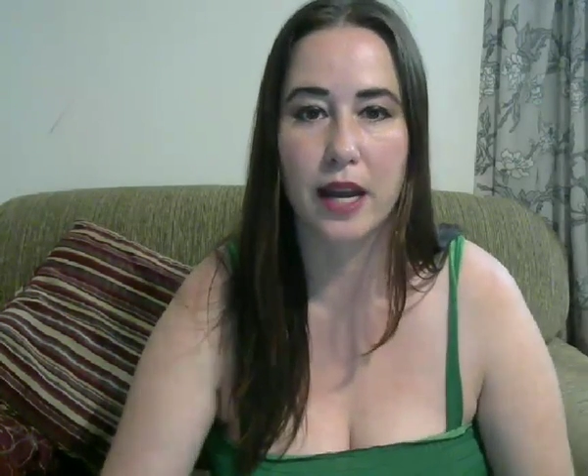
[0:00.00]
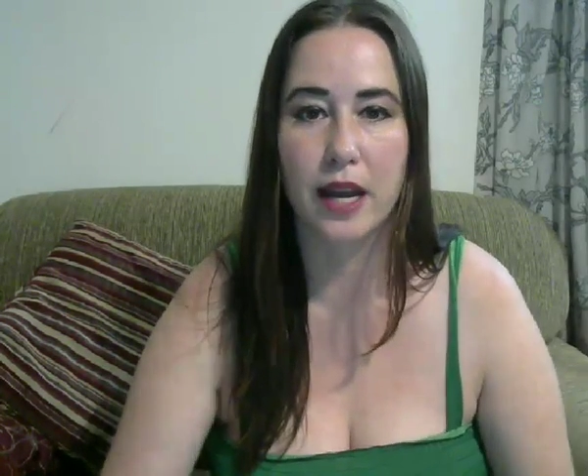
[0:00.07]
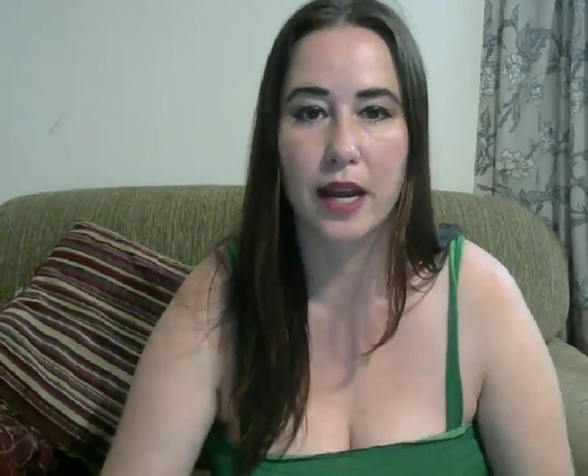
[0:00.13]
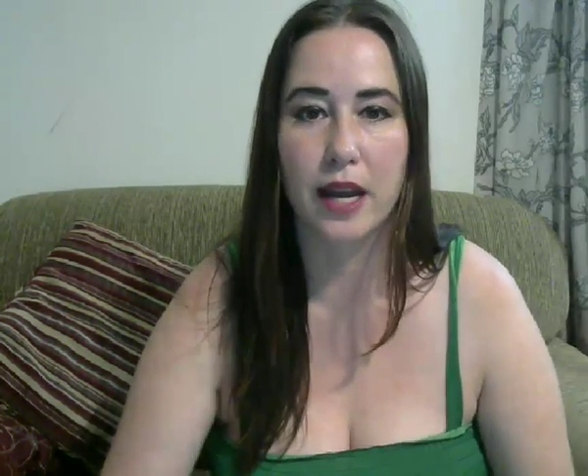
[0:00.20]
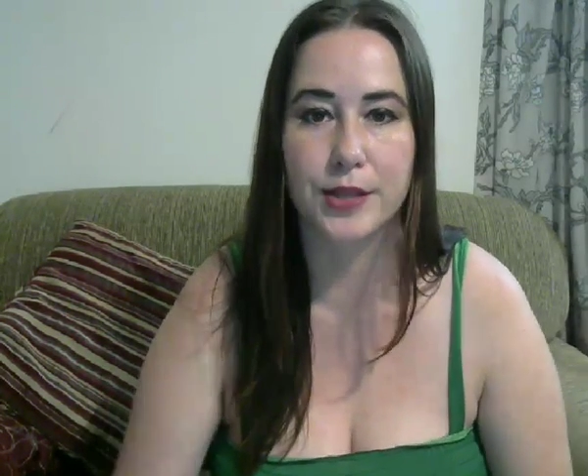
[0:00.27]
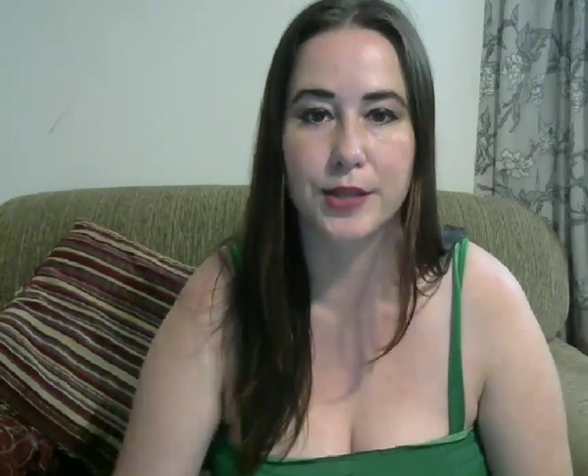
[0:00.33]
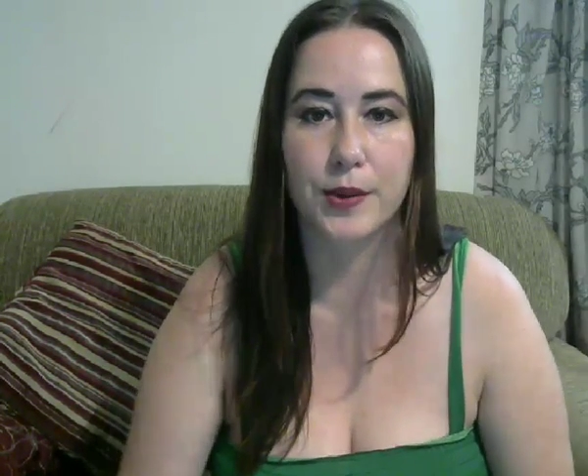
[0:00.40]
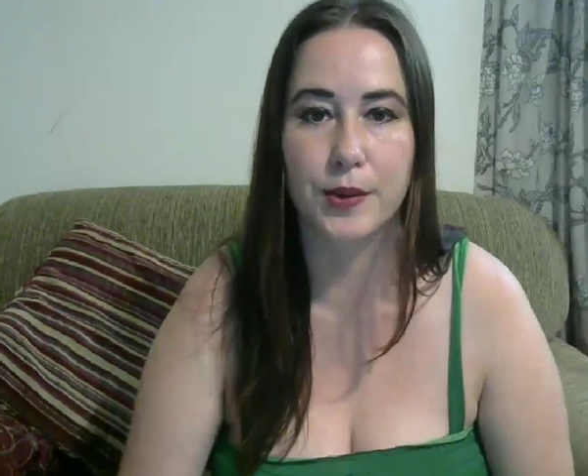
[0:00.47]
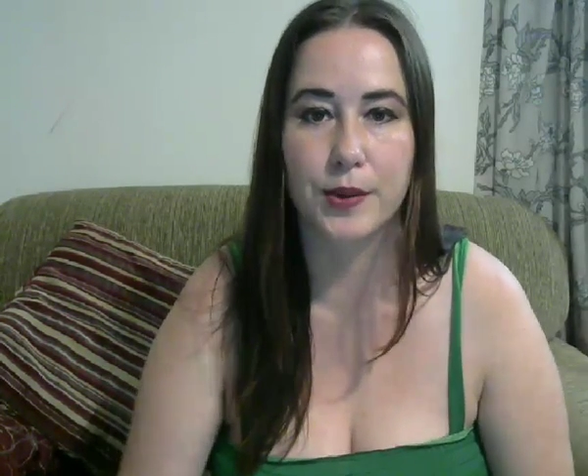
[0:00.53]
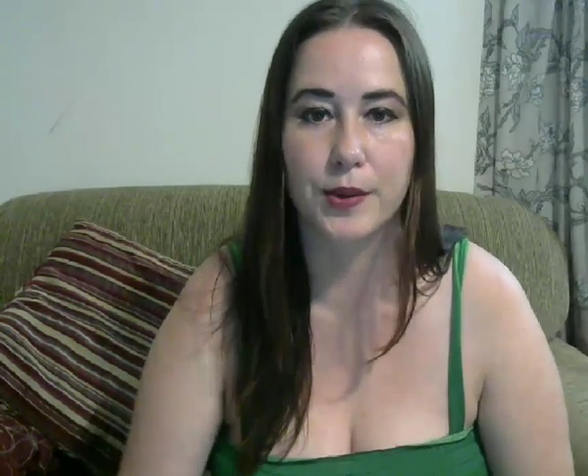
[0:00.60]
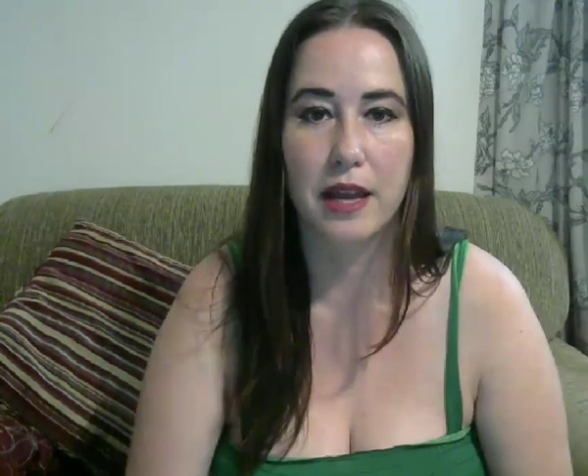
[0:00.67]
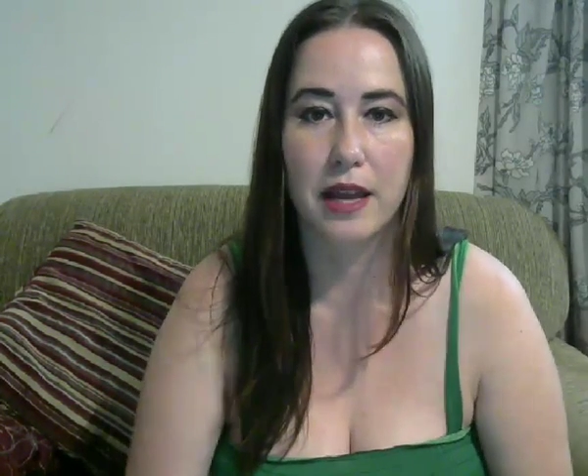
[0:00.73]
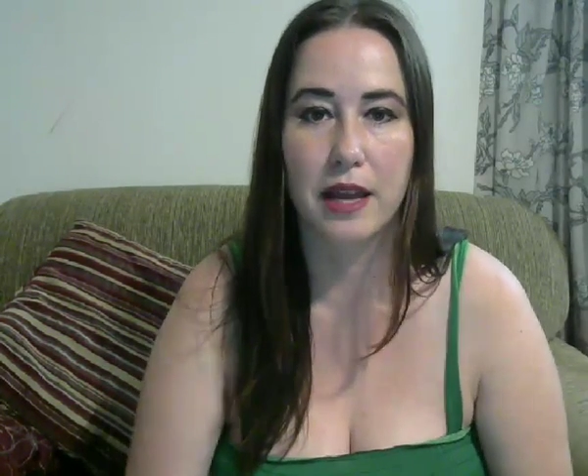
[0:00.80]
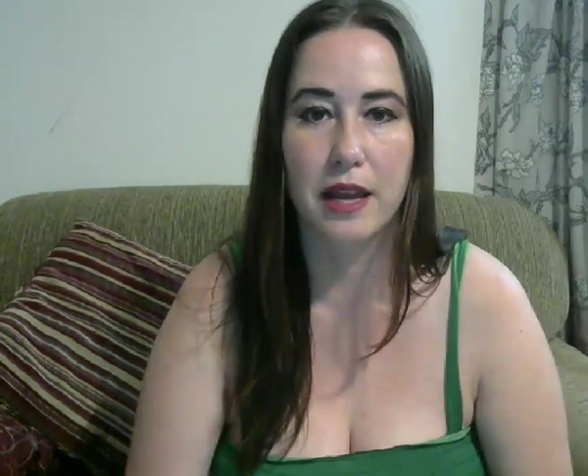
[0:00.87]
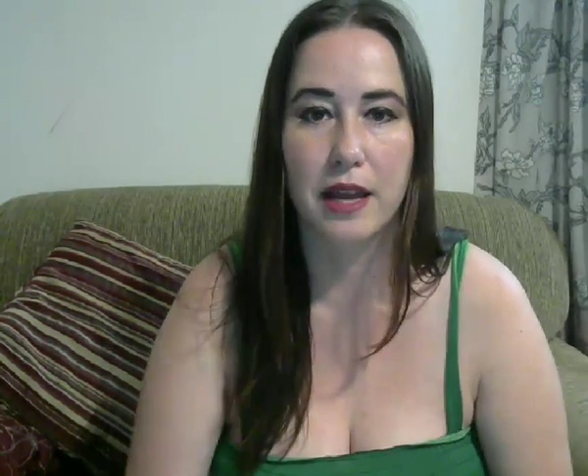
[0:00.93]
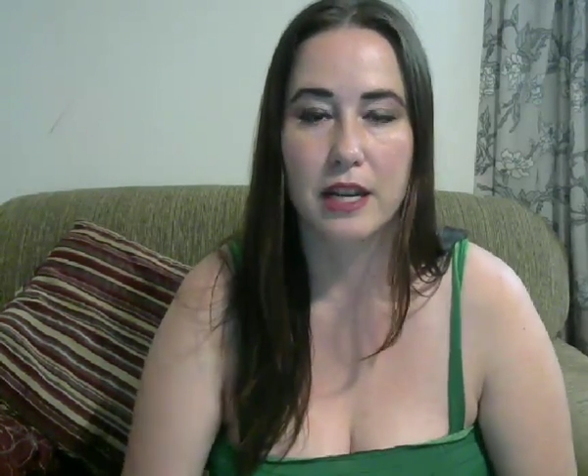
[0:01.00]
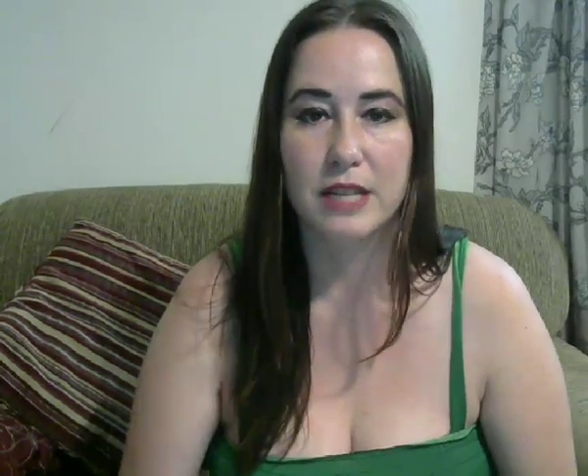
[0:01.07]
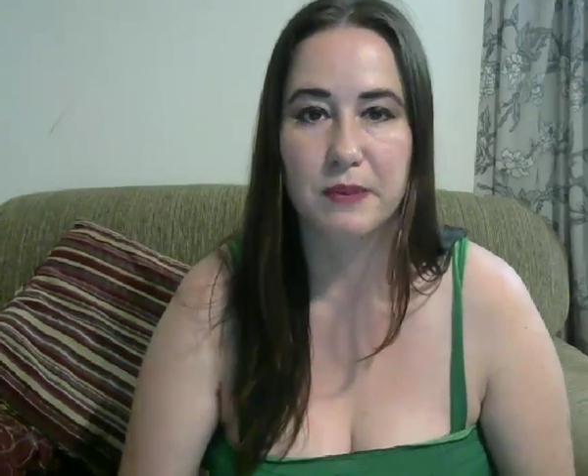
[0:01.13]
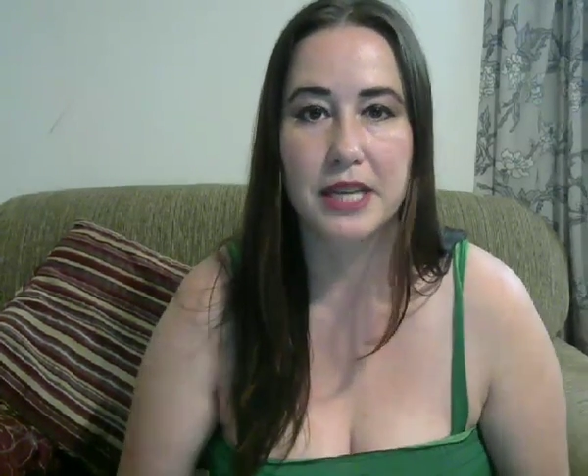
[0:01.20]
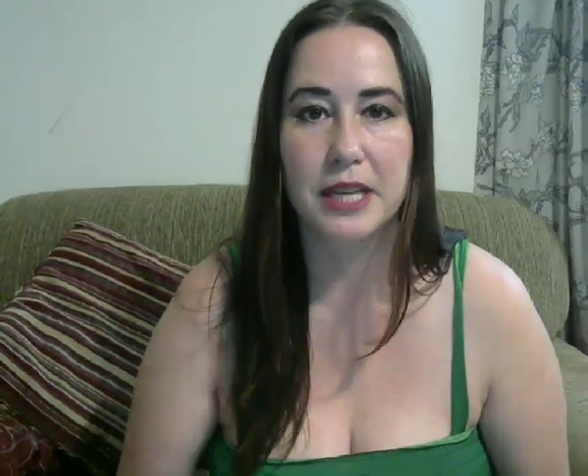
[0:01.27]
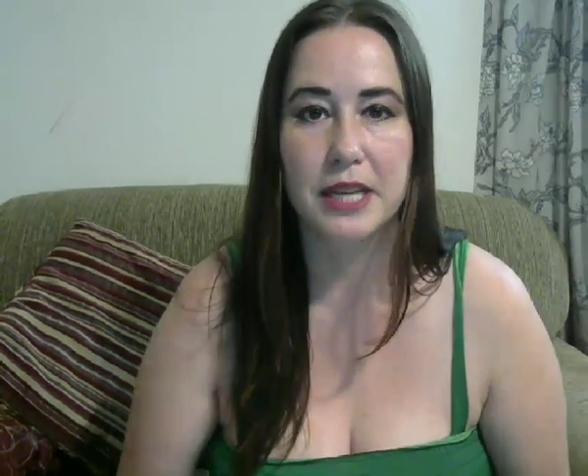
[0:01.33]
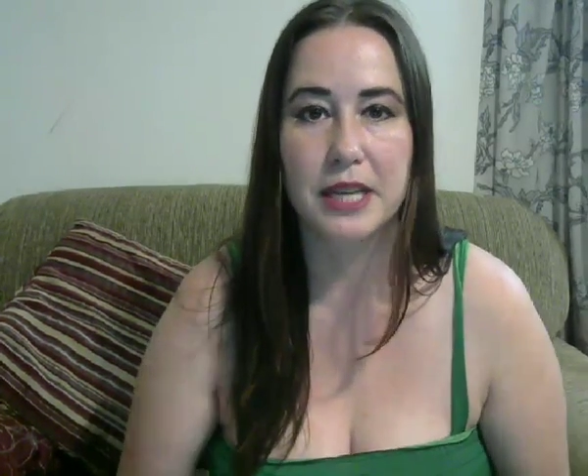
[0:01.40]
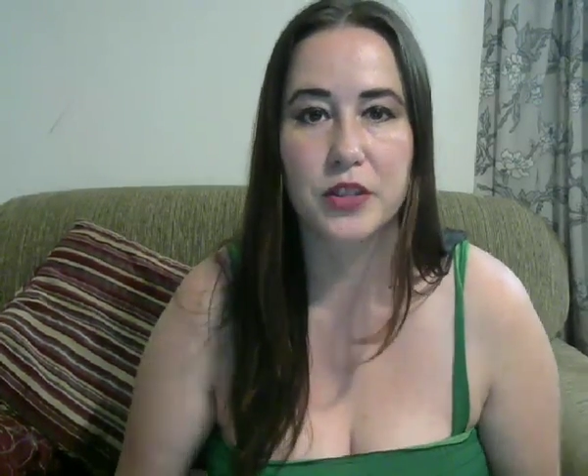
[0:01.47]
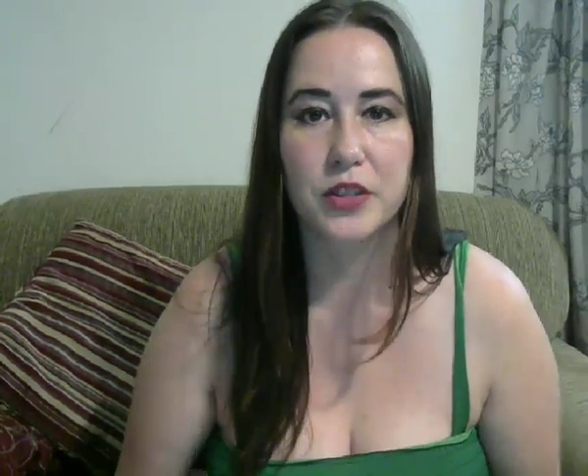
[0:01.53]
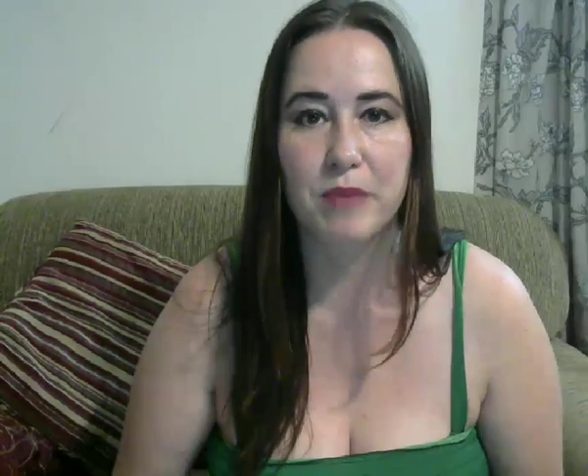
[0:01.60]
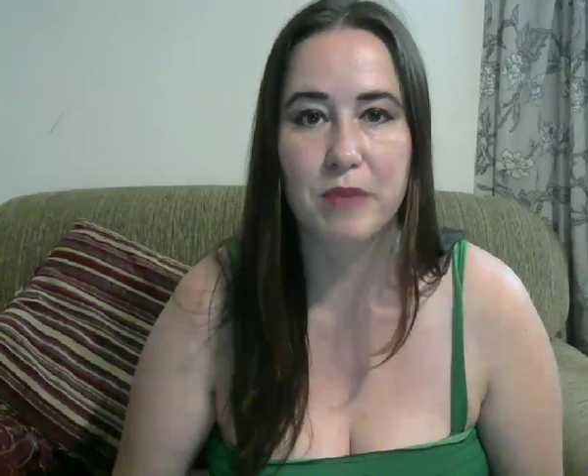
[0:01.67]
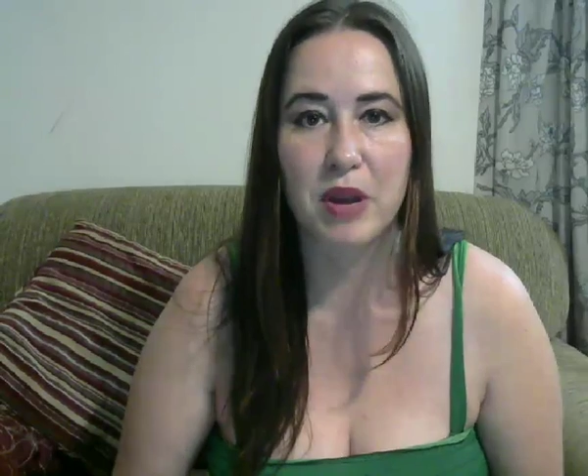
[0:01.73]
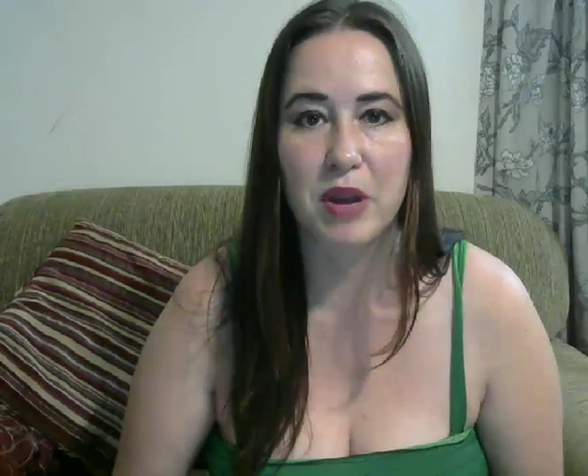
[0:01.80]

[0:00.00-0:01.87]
also a sponsor of my